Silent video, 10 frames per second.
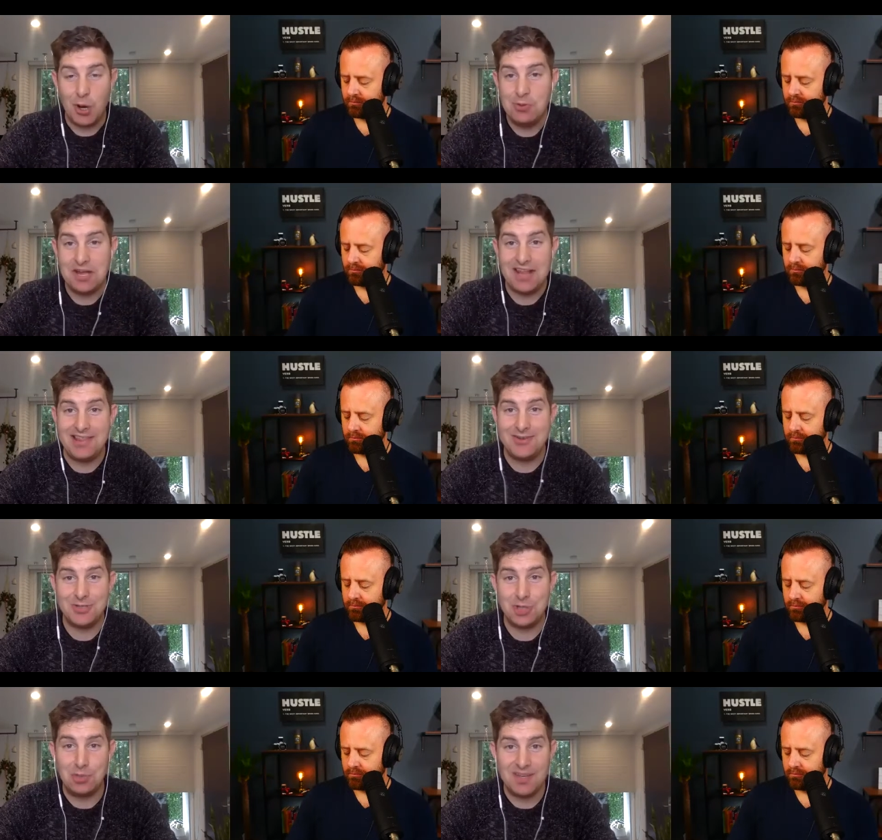Speaker 1: road, and
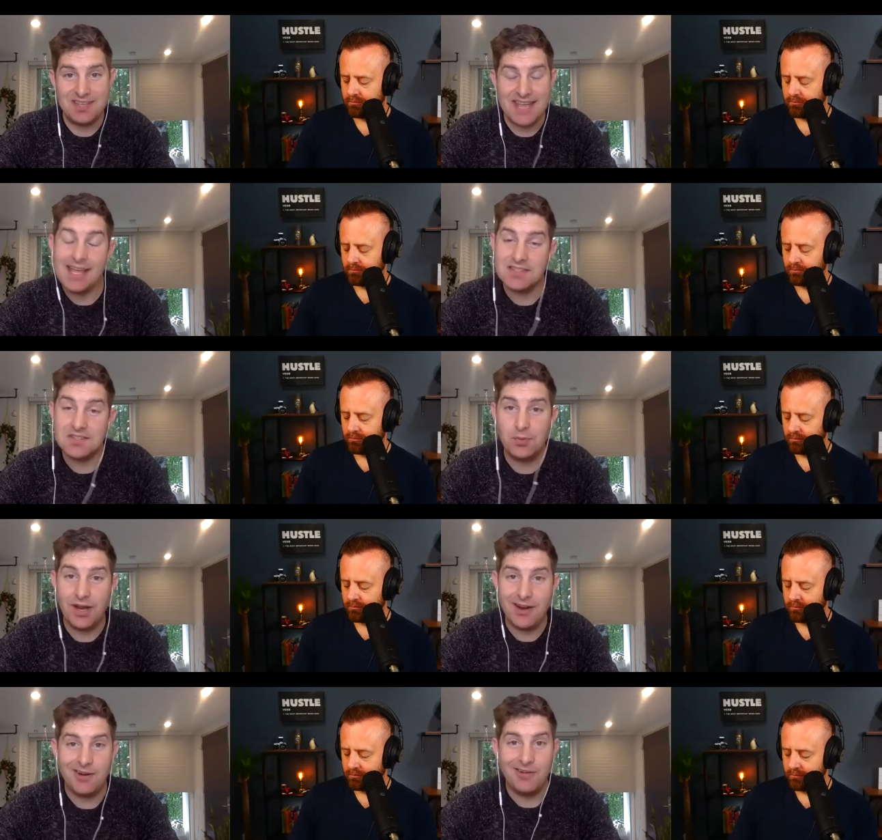there's going to be days
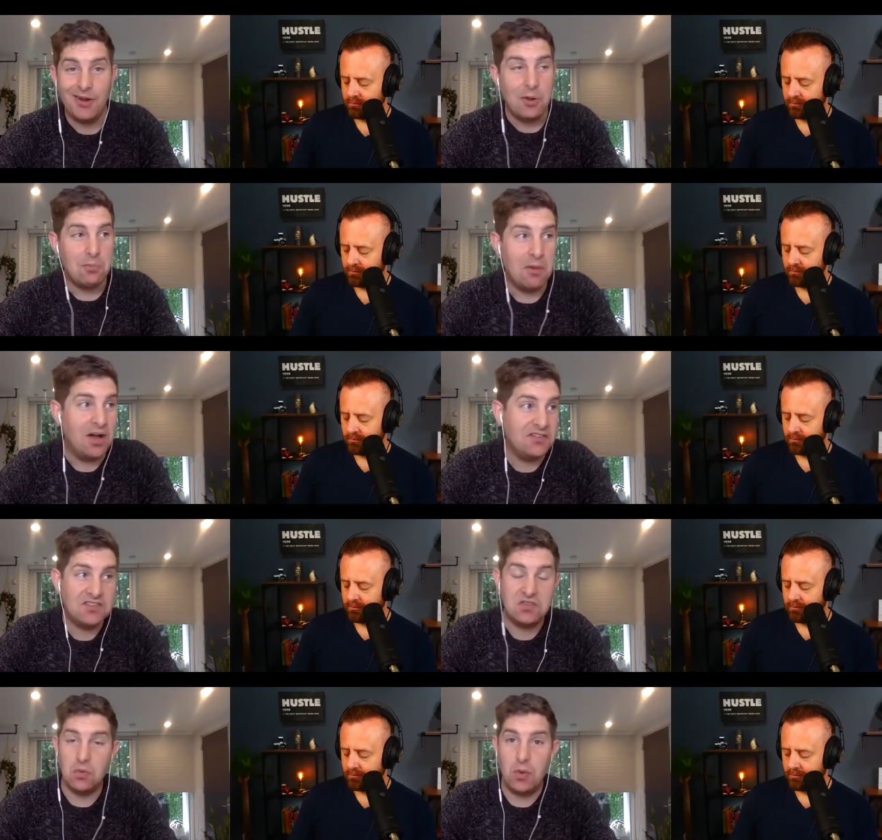where
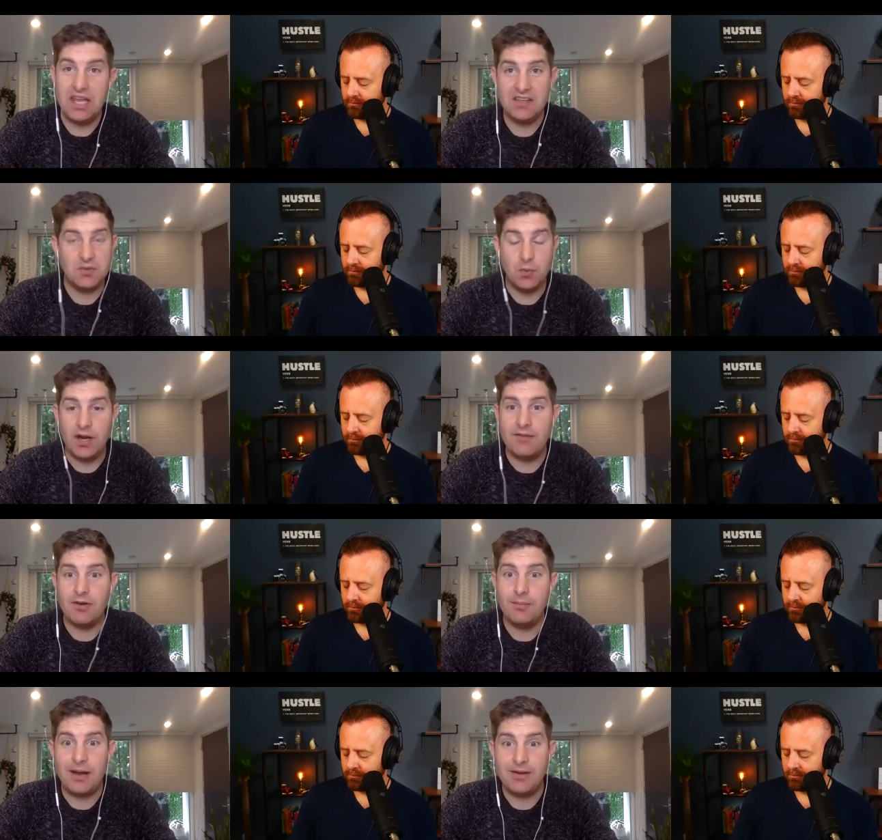months, weeks,
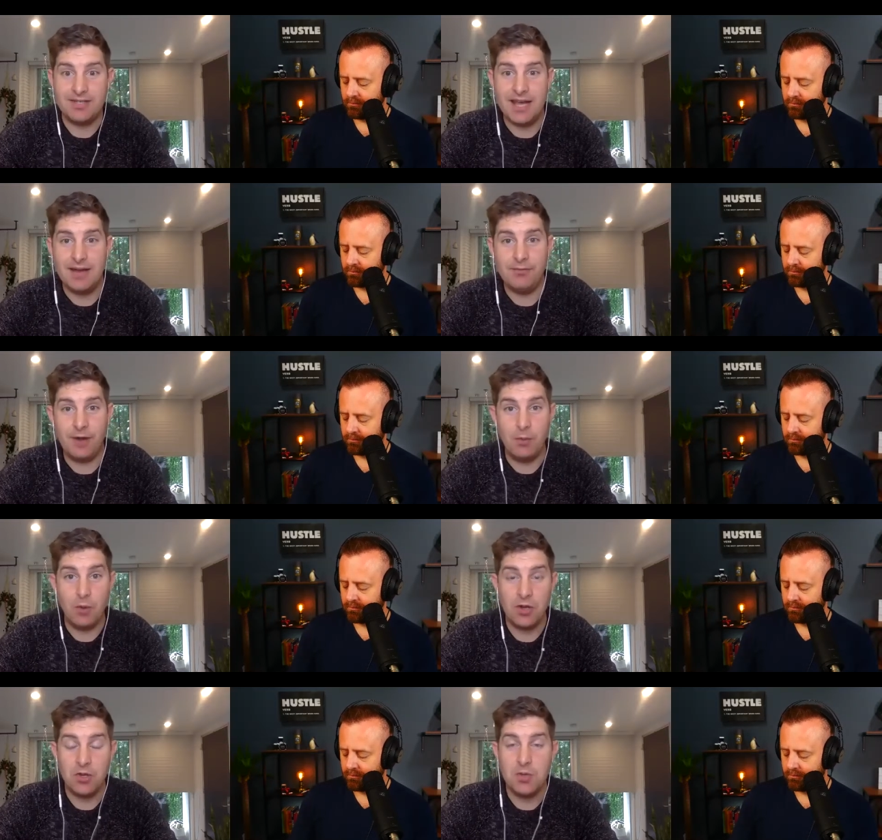whatever amount of time frame
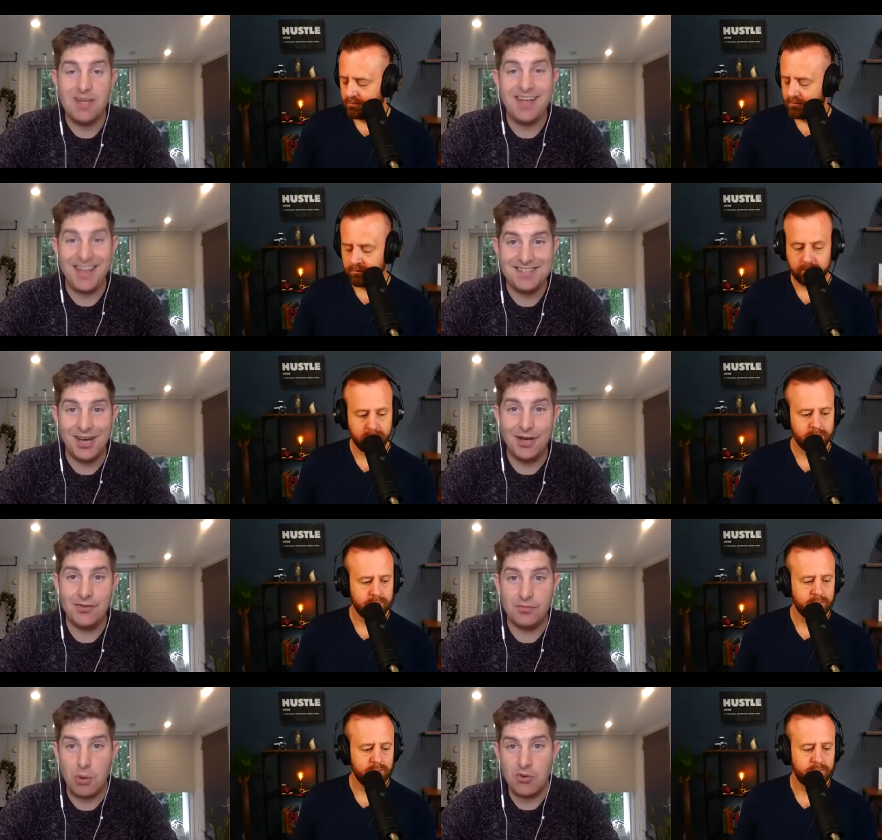where you need a
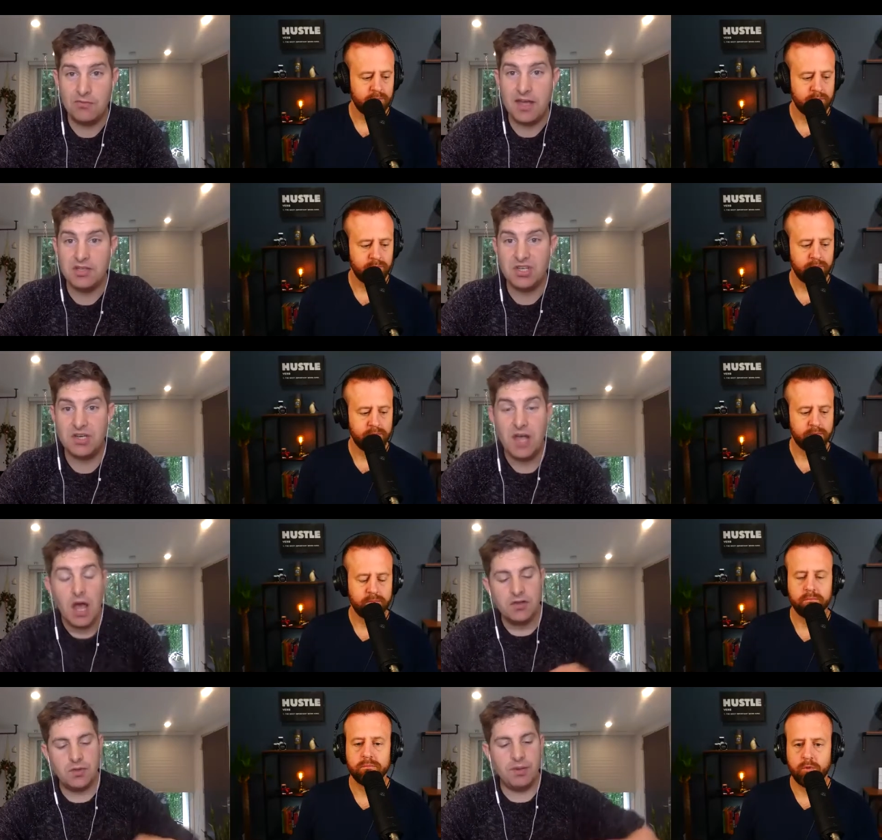ton of motivation.
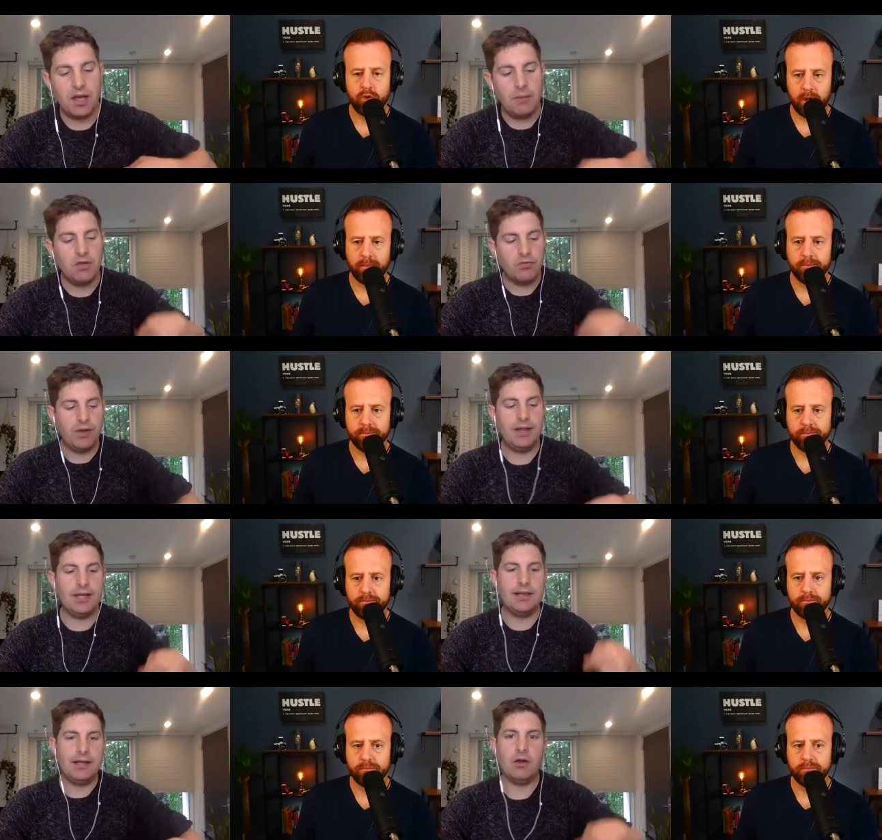Sure. So becoming
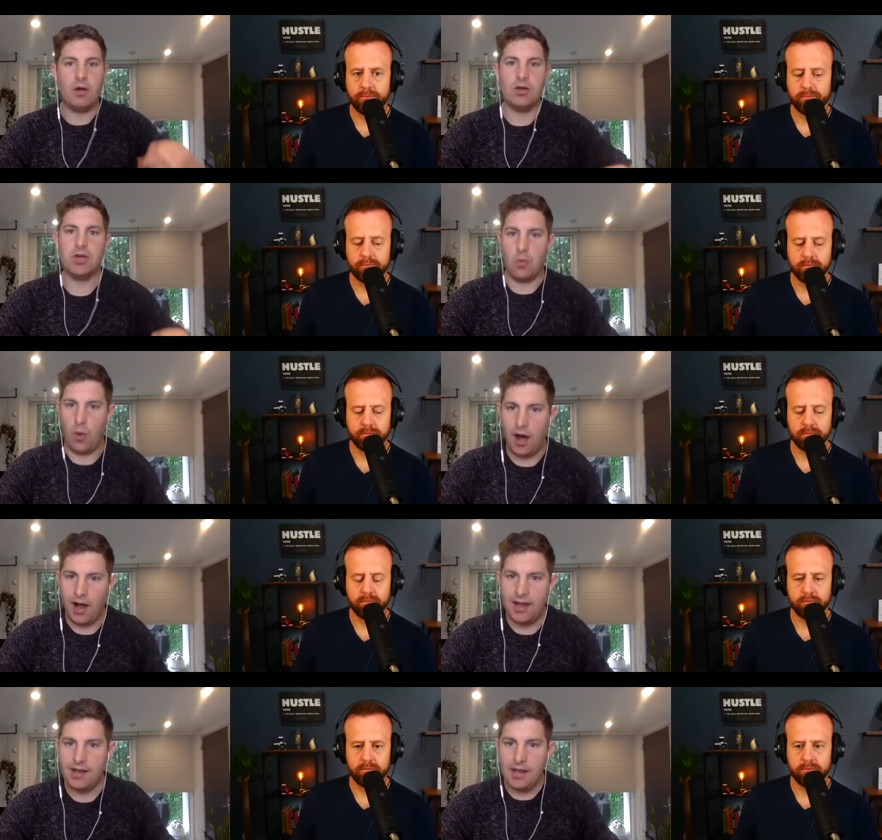really clear on your
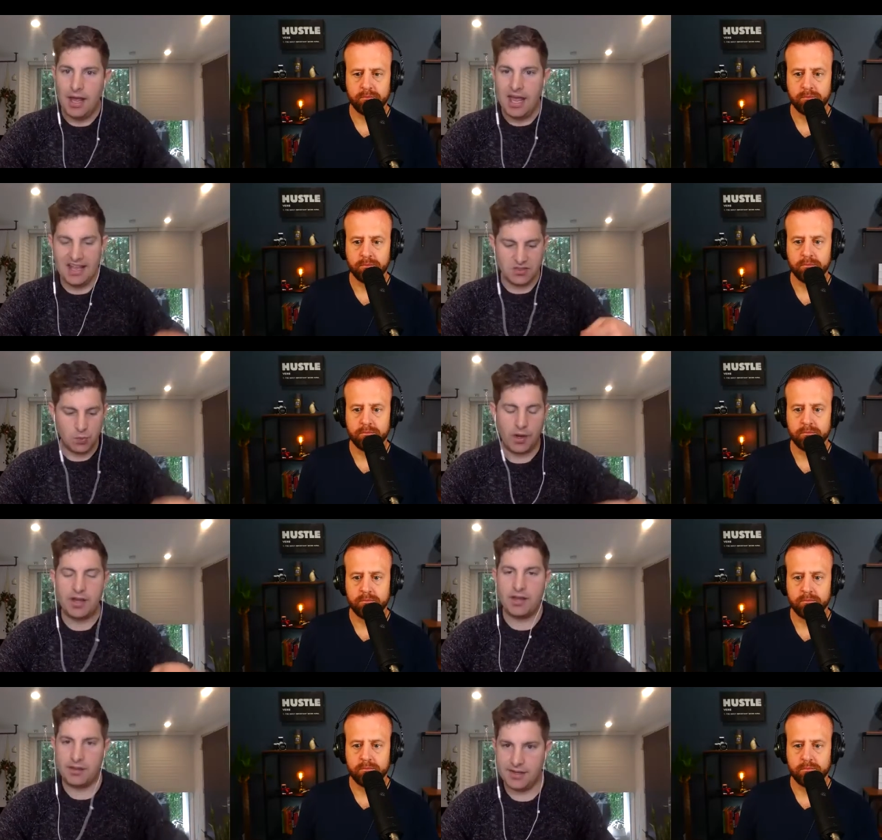why is
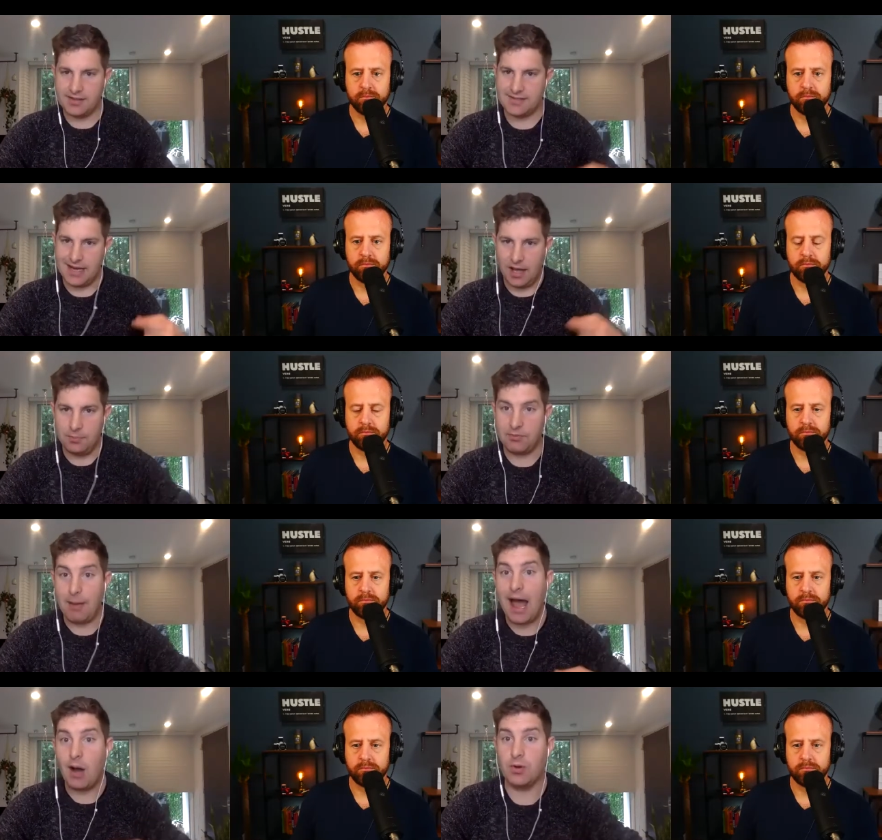one of the things that
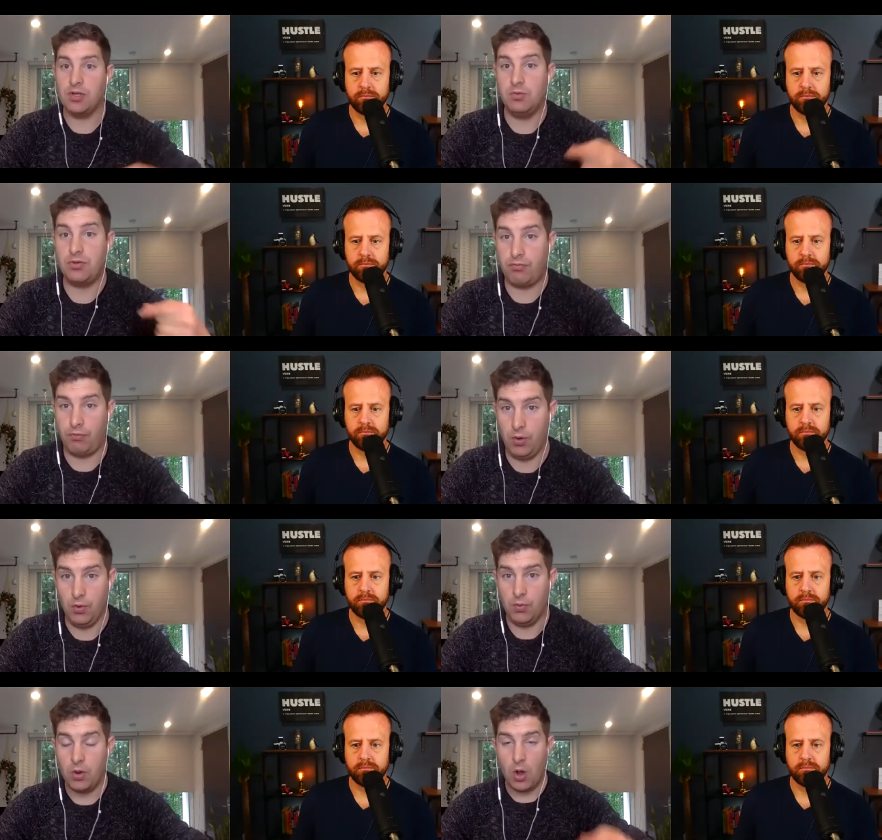helps power you
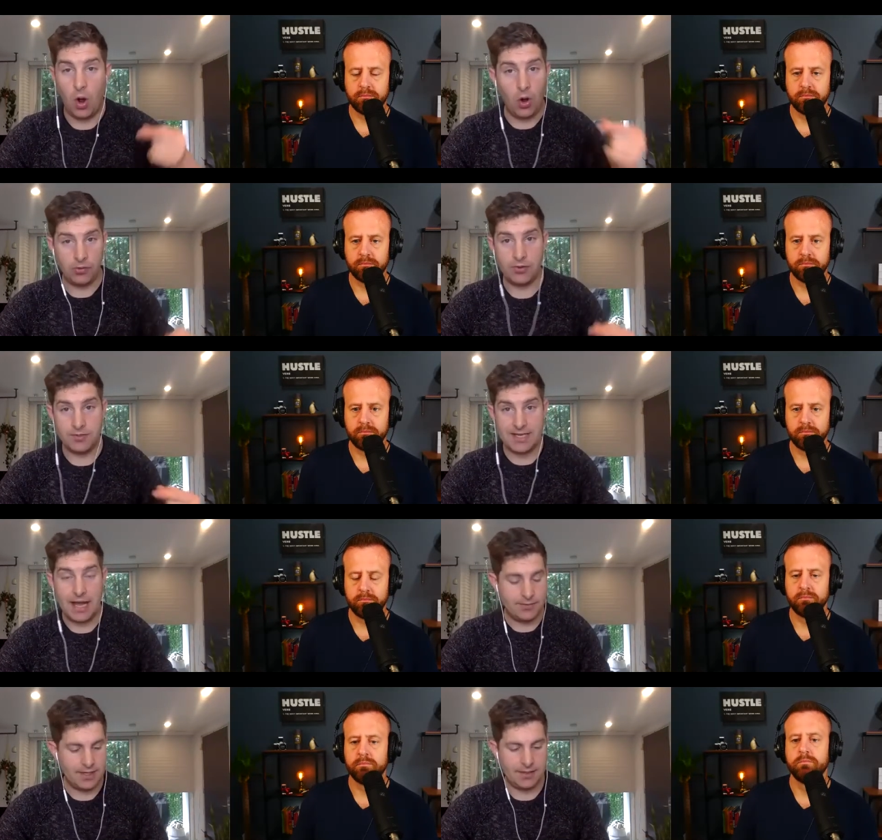through all those
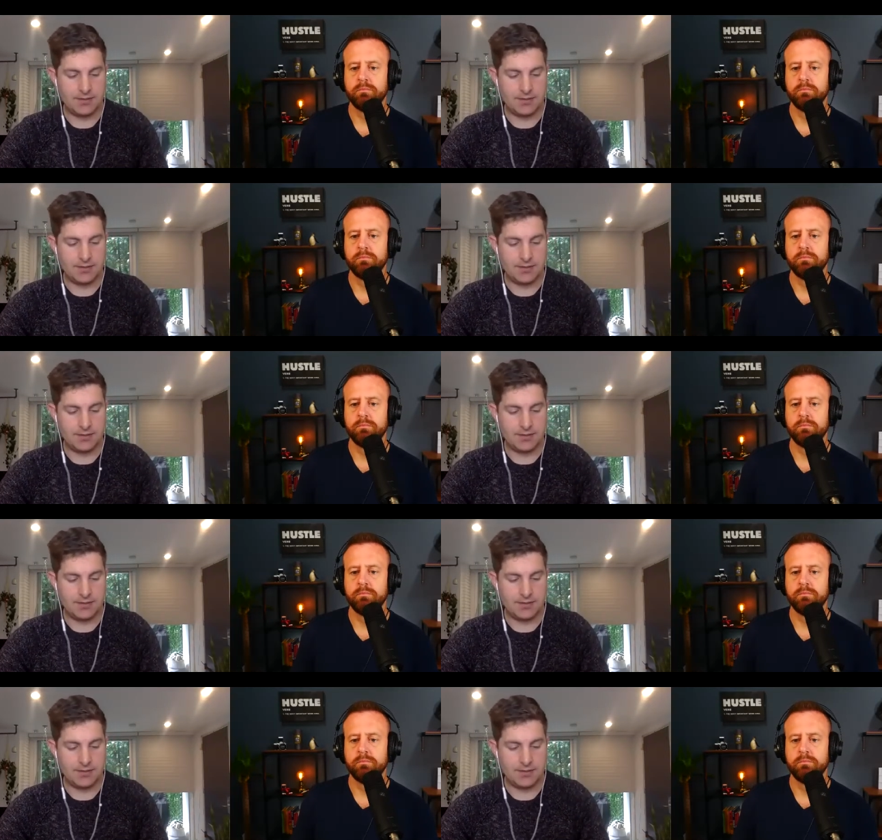down